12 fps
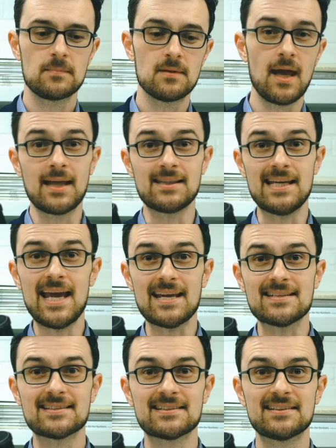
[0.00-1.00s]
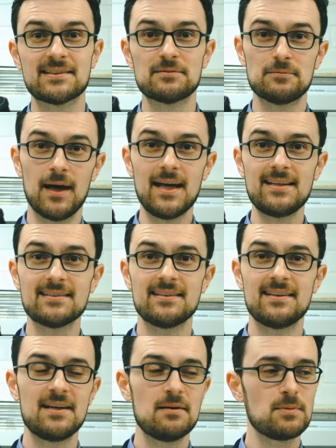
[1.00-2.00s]
at the end, right?
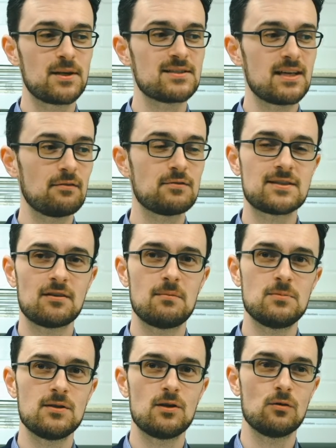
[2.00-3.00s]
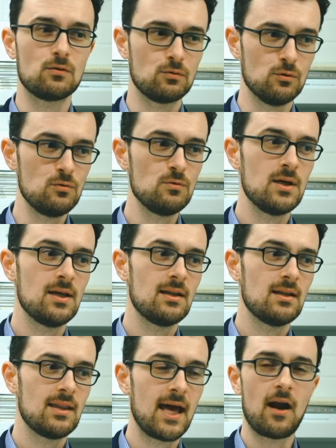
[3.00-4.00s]
Because every time you go through,
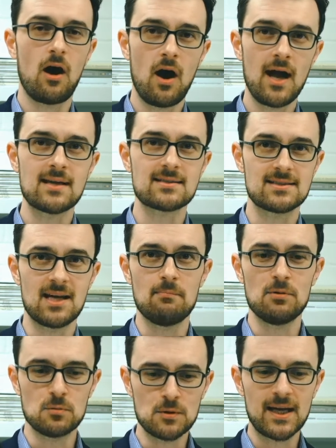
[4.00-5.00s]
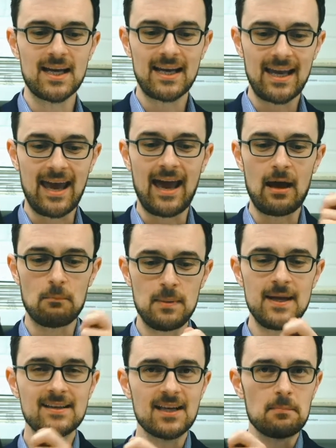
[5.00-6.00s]
that highest number will get
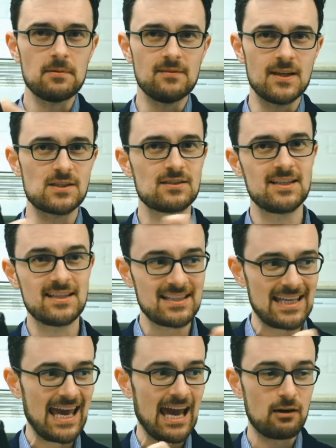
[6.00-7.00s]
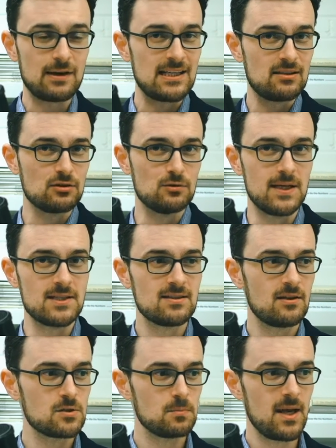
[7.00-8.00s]
picked up eventually and carried through each of
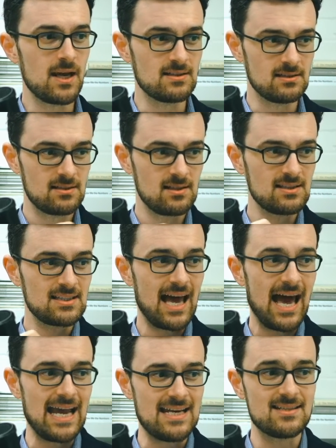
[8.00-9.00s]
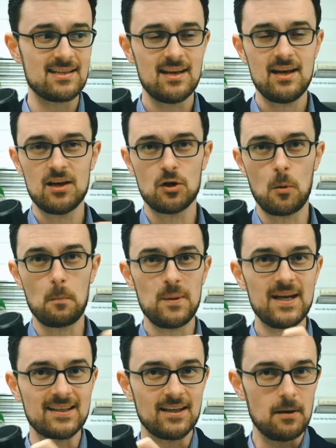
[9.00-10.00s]
those pairs. You see this 8 got
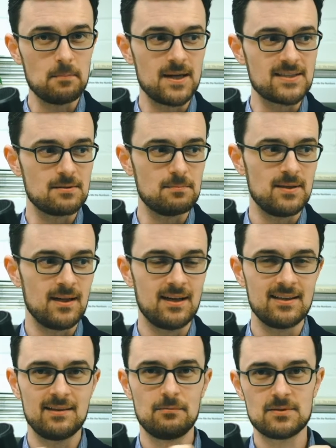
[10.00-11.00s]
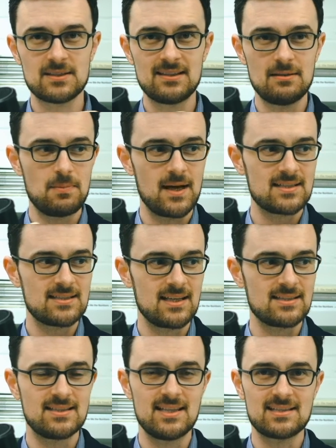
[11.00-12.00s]
picked up as it slid past
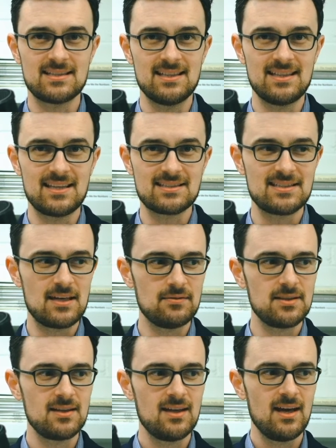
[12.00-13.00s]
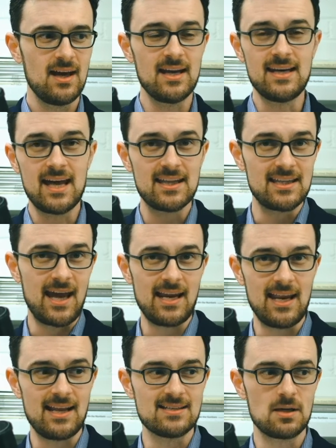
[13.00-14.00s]
that 6 and then that 7, and now the 8
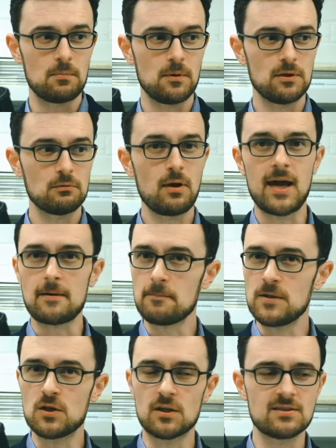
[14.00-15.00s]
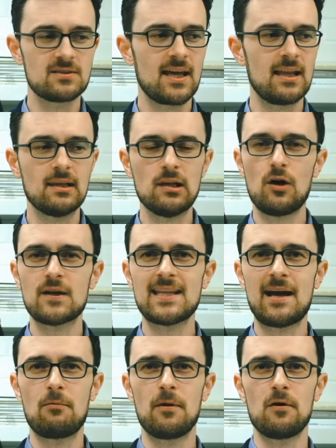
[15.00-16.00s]
ends up on the right. You can say, lock
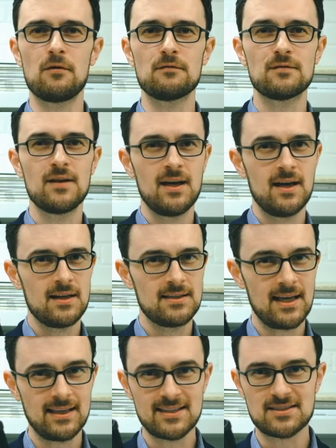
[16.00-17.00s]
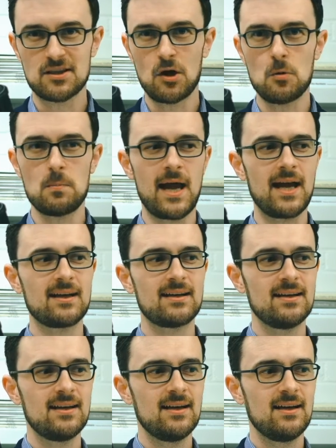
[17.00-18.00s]
that one off. Now let's go back.
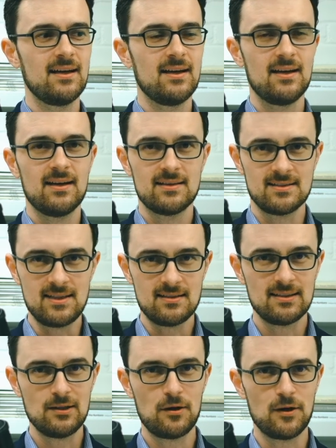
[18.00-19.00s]
See, lock it